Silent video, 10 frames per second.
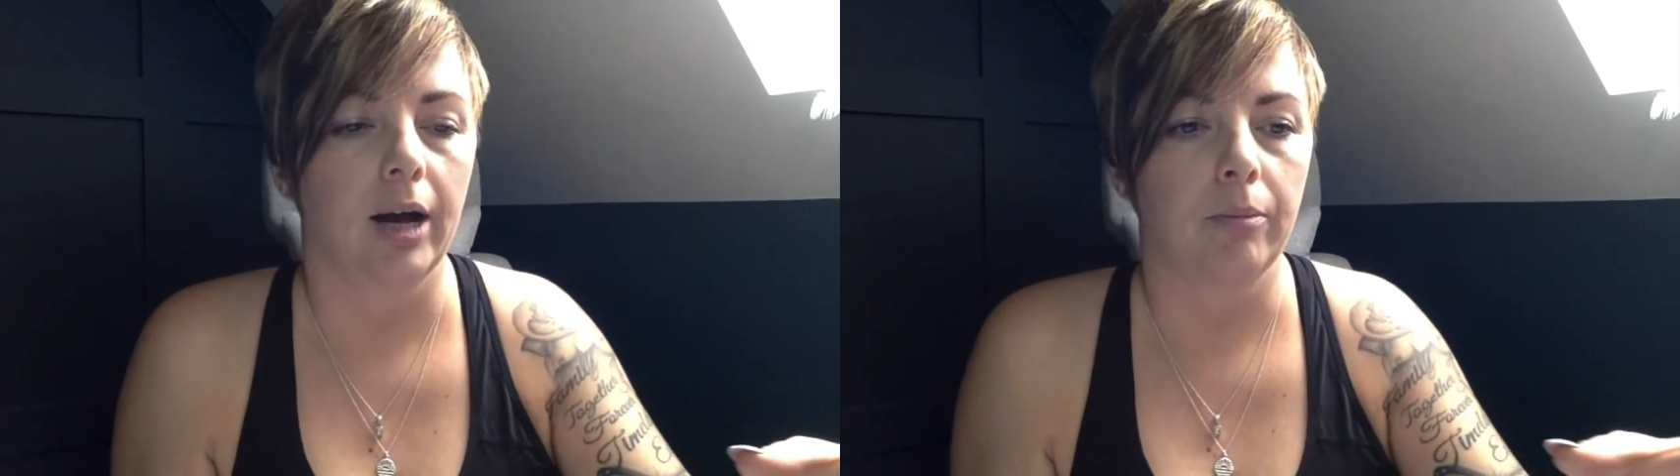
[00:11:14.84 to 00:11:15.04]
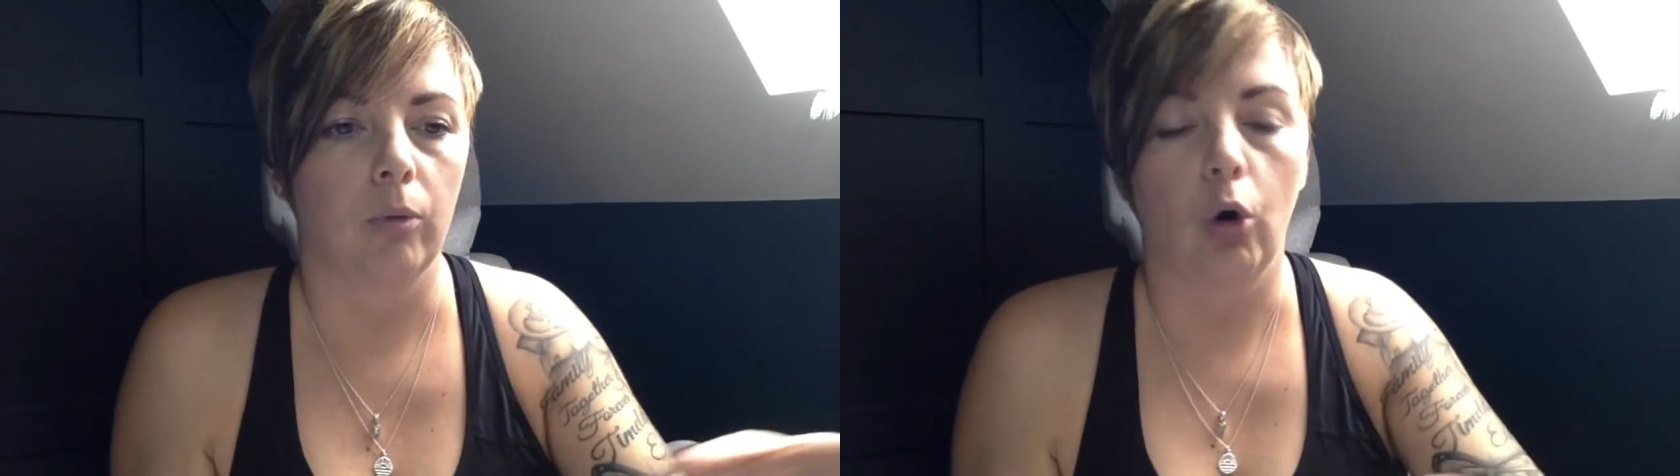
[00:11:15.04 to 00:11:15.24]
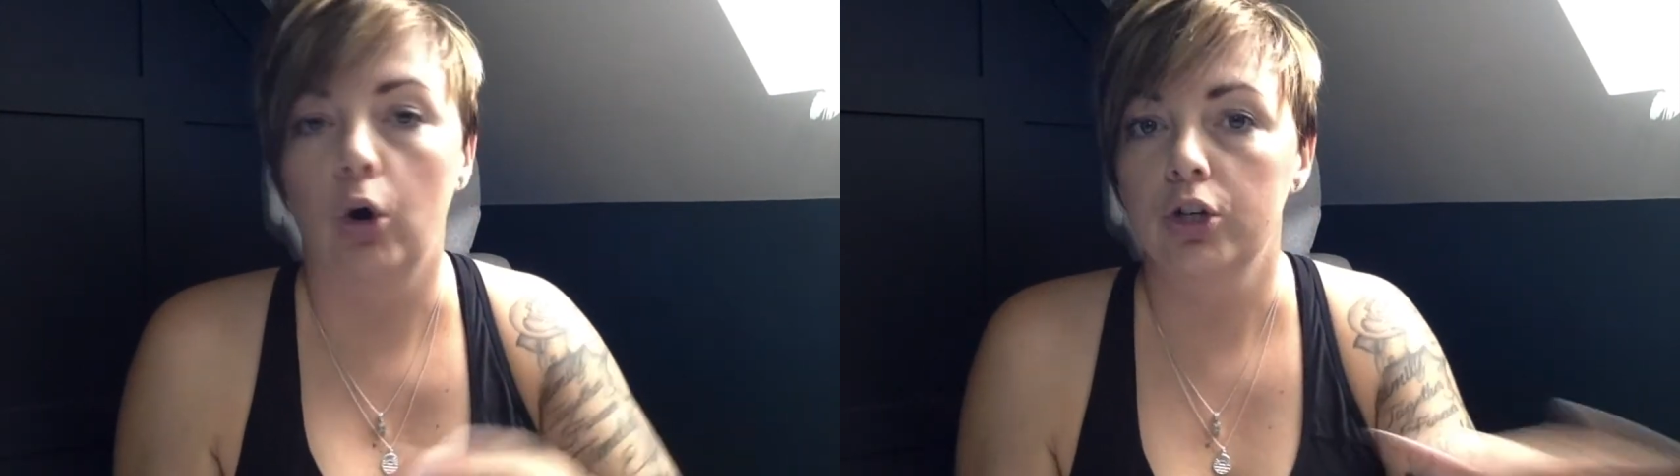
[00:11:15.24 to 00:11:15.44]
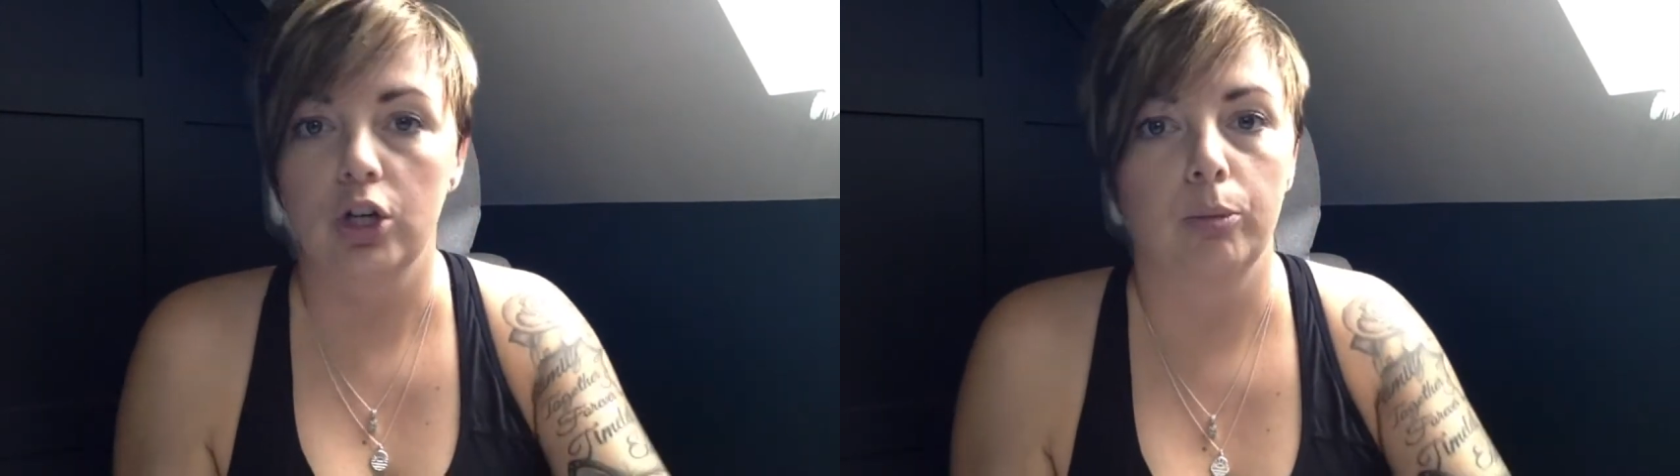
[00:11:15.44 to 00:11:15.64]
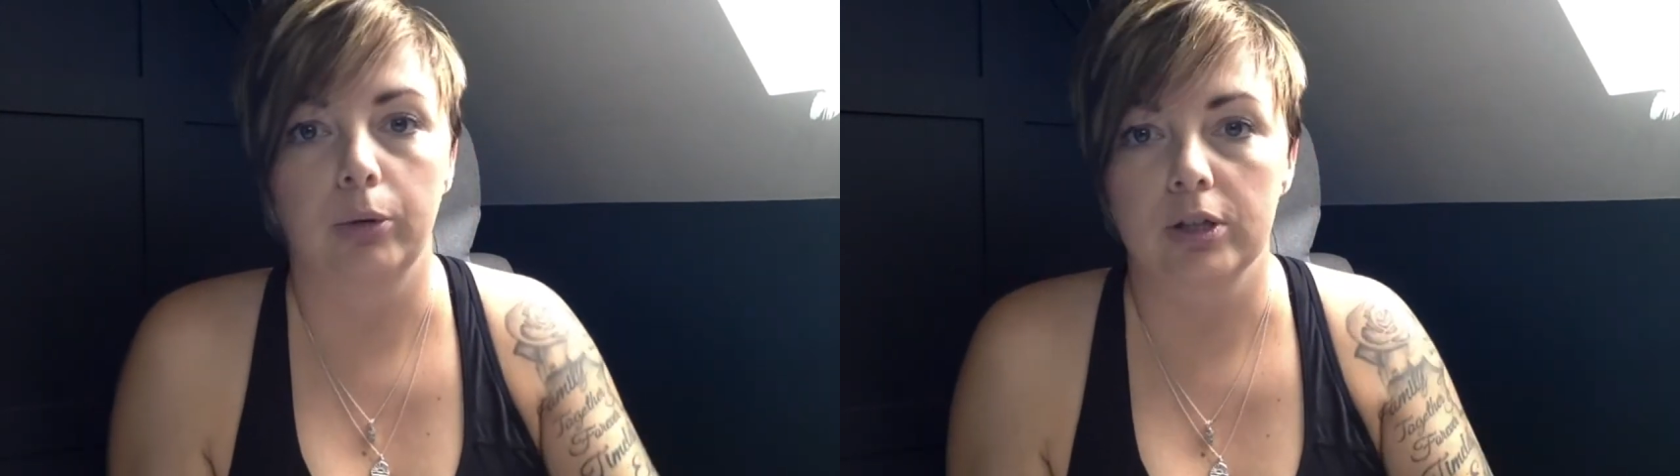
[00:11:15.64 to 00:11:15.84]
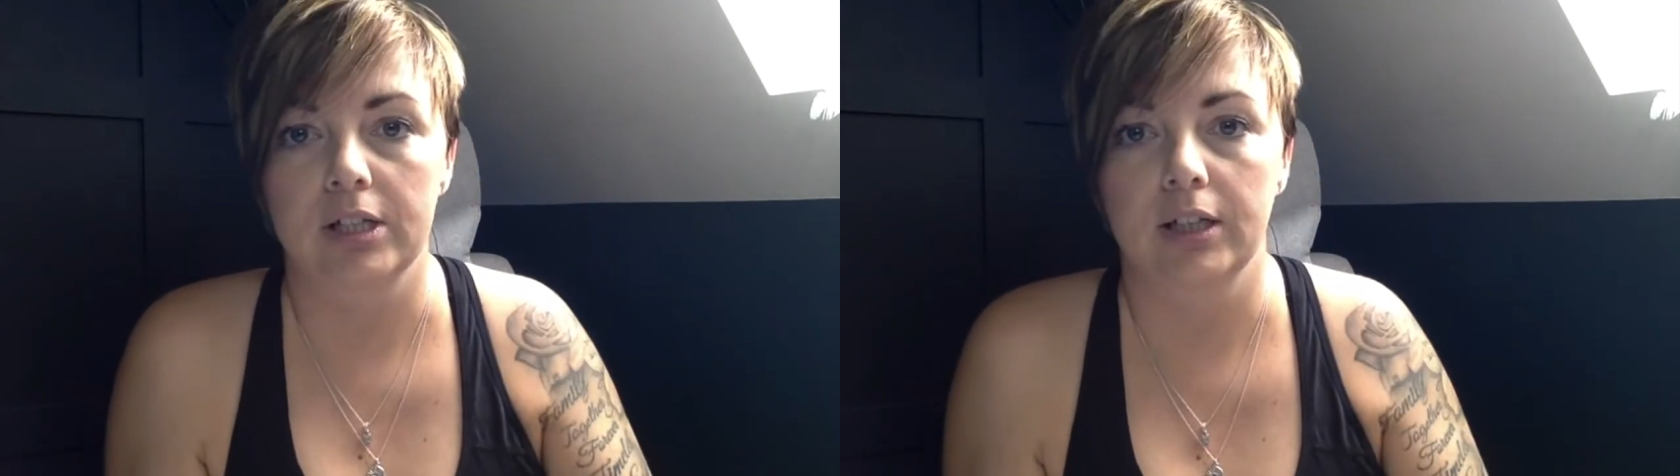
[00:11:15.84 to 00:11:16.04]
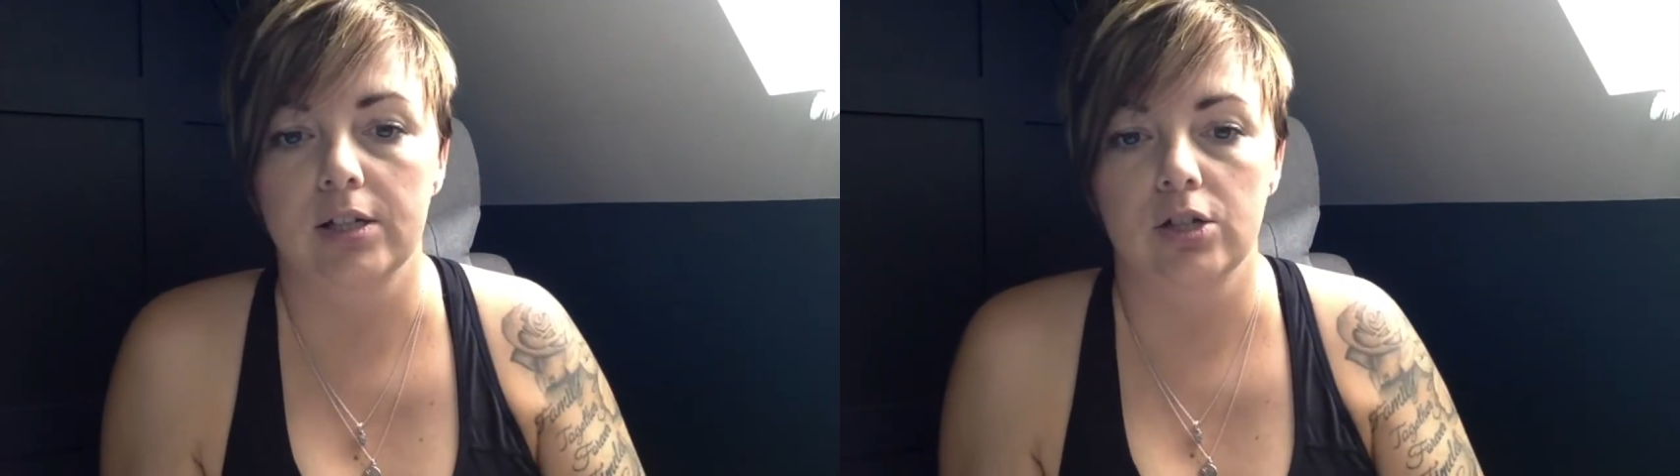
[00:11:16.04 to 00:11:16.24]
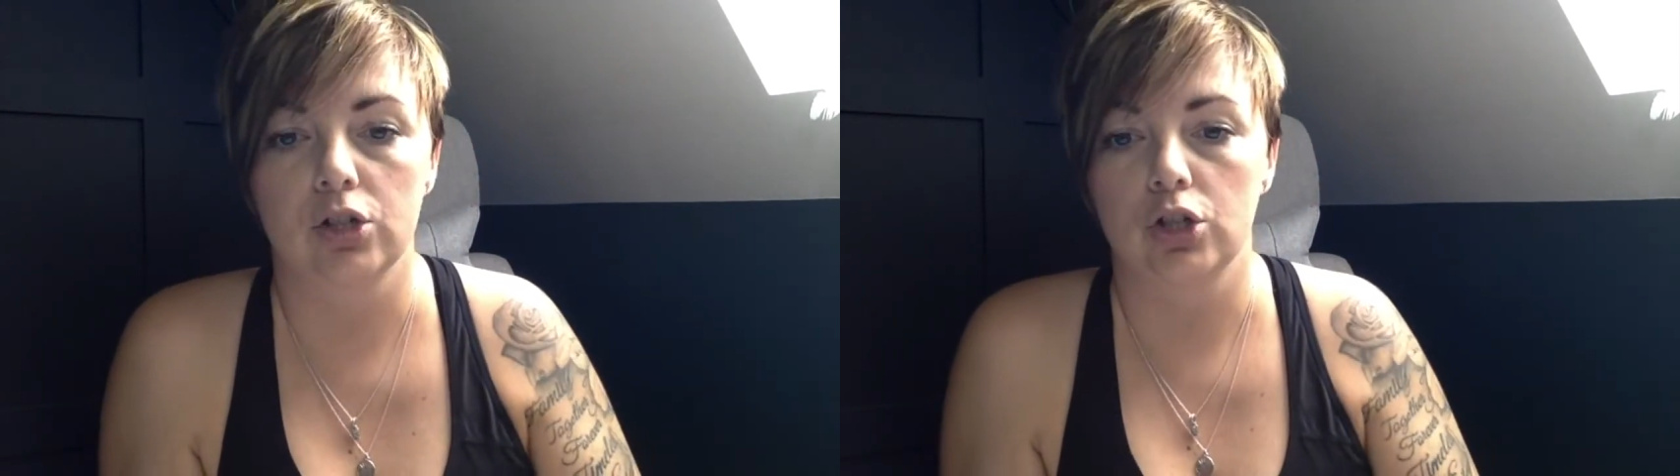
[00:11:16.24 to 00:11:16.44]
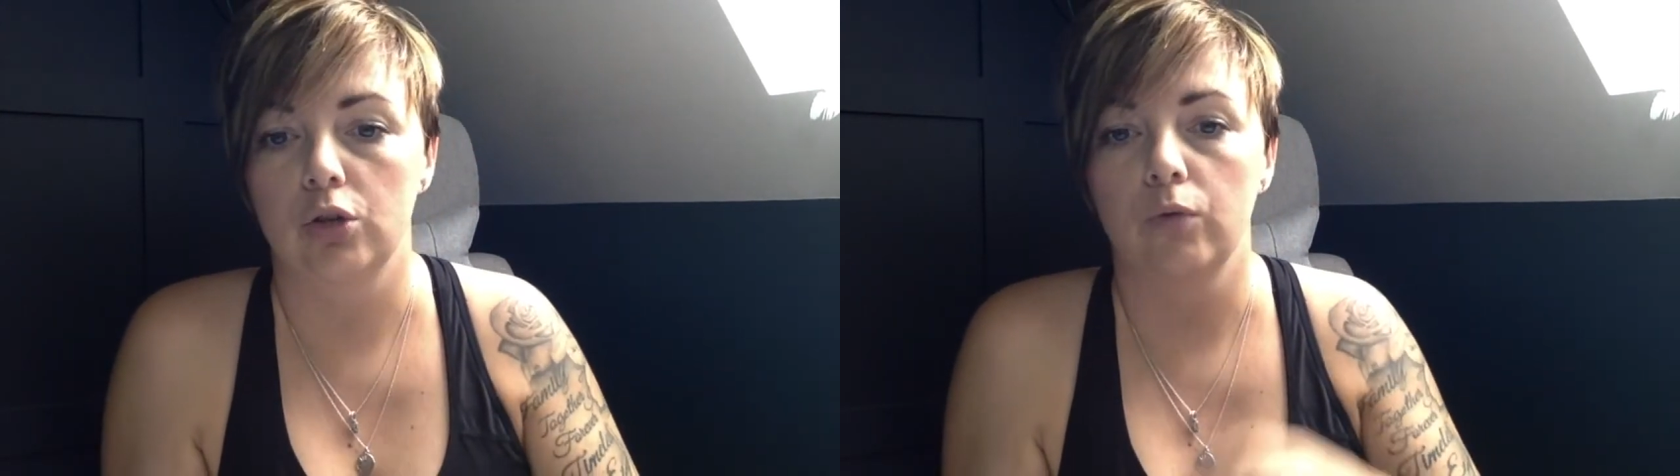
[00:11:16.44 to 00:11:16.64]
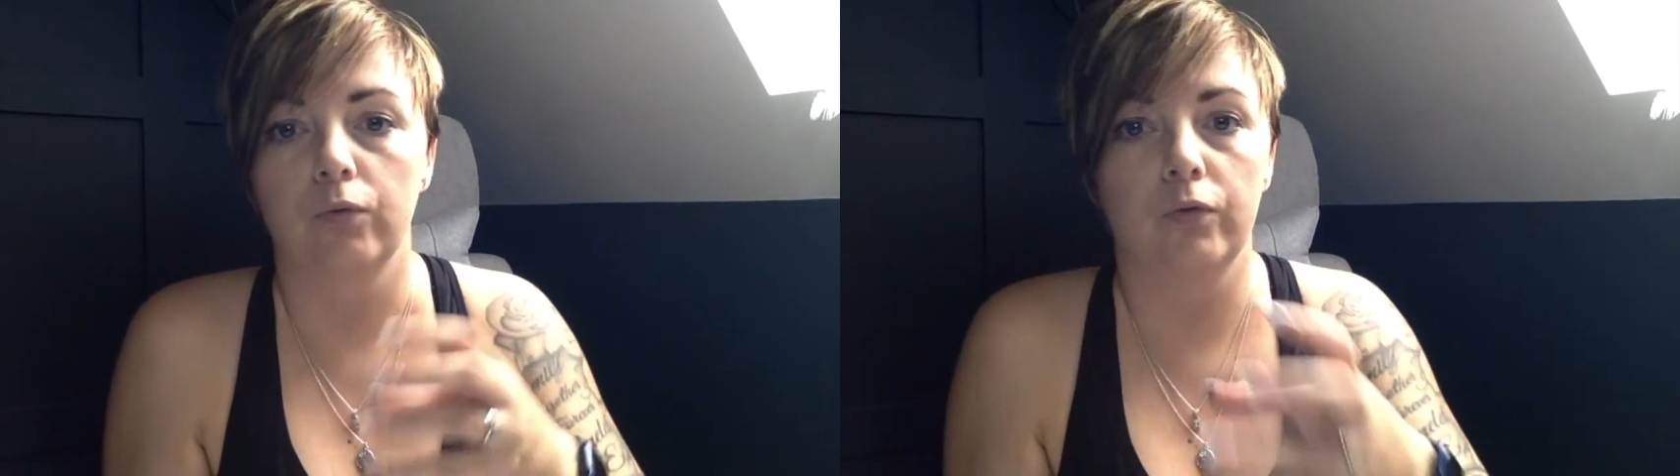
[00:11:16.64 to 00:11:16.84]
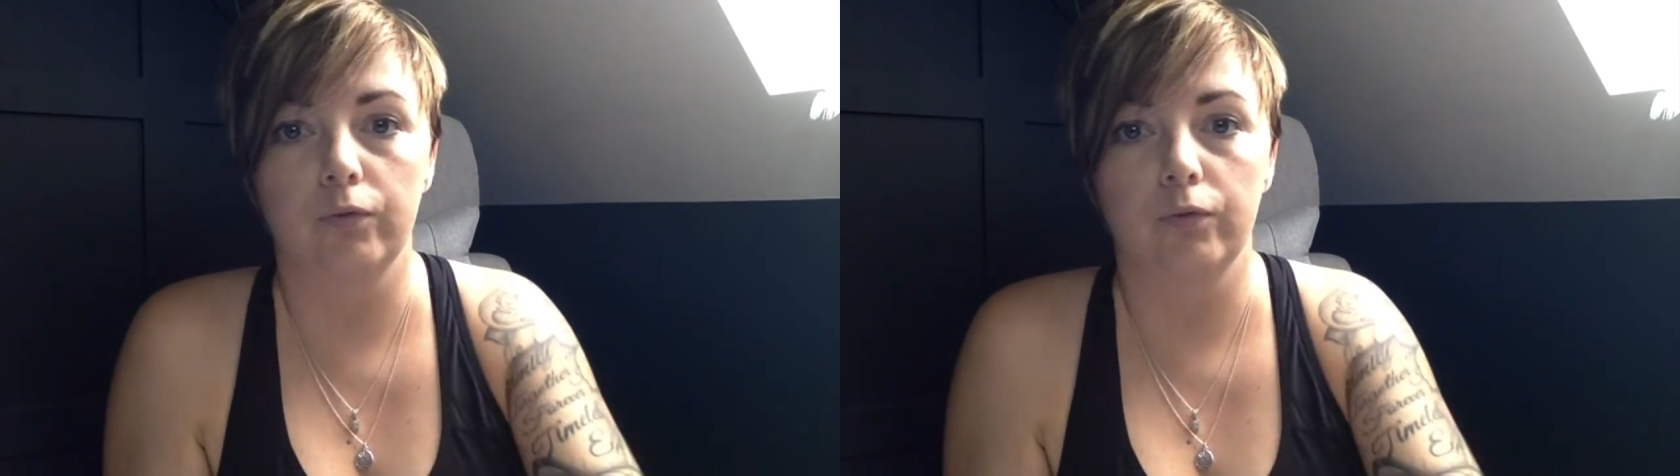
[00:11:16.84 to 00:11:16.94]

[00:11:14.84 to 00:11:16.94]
audio books that you listen to,